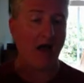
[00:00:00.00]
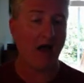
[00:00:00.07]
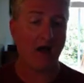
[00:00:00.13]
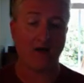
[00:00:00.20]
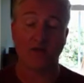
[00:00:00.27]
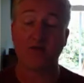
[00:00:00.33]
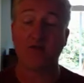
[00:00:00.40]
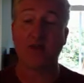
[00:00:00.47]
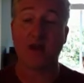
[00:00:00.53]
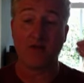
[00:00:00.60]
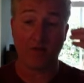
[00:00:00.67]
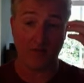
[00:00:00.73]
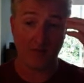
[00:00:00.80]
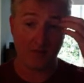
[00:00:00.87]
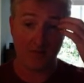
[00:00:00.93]
Save
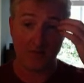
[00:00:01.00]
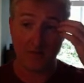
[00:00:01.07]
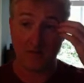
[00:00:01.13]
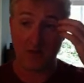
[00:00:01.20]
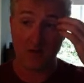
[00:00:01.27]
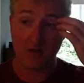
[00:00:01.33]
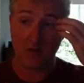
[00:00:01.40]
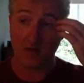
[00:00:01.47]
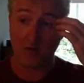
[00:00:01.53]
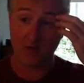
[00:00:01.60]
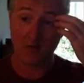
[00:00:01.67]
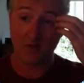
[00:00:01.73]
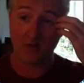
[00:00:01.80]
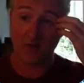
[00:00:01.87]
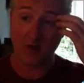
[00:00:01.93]
it. You're gonna go ahead
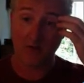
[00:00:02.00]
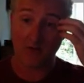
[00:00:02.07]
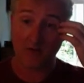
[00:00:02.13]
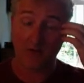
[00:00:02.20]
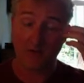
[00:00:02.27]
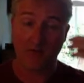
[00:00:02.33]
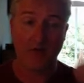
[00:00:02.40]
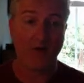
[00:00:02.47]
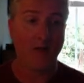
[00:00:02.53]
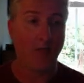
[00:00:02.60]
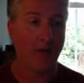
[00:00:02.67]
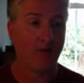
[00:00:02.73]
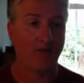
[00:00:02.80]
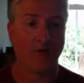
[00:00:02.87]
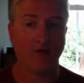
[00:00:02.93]
and save it.
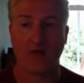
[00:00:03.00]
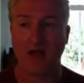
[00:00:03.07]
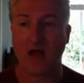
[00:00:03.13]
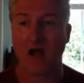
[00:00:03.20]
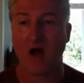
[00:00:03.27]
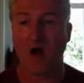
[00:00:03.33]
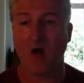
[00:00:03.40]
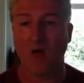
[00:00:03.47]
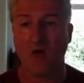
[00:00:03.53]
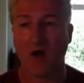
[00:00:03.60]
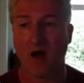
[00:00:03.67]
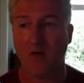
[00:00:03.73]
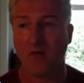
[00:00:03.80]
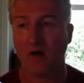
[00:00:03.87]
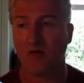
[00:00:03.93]
So now I
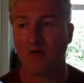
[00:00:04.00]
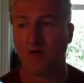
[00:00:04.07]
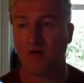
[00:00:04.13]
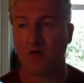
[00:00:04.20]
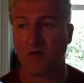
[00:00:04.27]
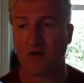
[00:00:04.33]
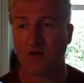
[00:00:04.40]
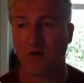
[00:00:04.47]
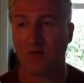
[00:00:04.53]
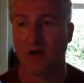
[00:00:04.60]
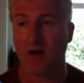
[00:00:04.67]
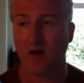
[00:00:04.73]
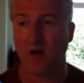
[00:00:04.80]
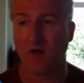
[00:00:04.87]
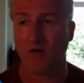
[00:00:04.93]
want to direct your
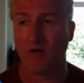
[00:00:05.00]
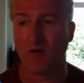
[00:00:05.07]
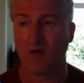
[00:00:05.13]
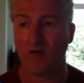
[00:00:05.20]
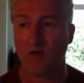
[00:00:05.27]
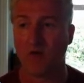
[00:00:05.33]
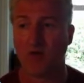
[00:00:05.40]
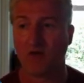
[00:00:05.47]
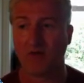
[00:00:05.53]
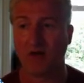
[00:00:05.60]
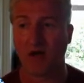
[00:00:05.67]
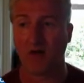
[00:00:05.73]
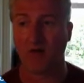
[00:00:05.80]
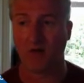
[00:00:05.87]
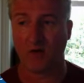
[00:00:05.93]
mind over to the side
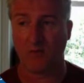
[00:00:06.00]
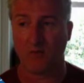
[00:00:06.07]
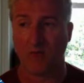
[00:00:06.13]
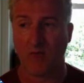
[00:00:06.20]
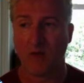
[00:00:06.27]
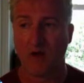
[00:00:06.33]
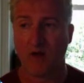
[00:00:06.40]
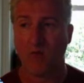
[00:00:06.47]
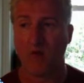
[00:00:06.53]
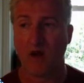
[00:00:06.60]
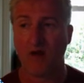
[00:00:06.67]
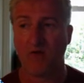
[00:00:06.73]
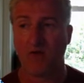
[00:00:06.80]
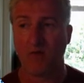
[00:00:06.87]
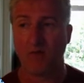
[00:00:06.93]
over here. We
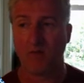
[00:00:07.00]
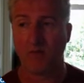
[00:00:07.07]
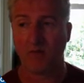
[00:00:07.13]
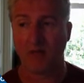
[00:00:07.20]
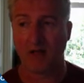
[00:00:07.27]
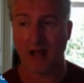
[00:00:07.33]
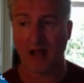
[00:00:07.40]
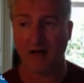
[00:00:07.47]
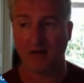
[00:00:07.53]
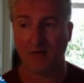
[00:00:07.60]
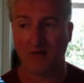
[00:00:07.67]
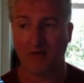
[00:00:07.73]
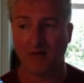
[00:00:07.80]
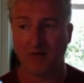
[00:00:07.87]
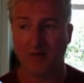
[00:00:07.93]
have
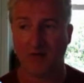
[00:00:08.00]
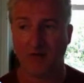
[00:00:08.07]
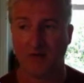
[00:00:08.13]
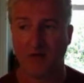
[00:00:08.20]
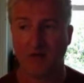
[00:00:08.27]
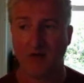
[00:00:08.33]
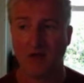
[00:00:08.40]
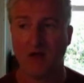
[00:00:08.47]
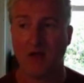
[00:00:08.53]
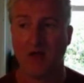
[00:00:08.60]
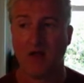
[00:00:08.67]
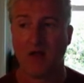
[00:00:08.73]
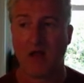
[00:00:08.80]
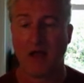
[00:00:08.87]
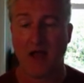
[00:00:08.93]
blocks,
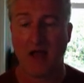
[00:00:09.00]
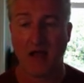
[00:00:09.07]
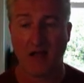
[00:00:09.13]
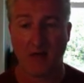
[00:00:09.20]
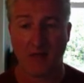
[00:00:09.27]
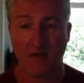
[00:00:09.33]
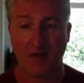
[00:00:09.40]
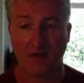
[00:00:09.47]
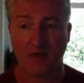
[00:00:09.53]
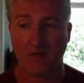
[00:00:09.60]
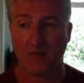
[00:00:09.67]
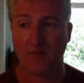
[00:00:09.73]
elements,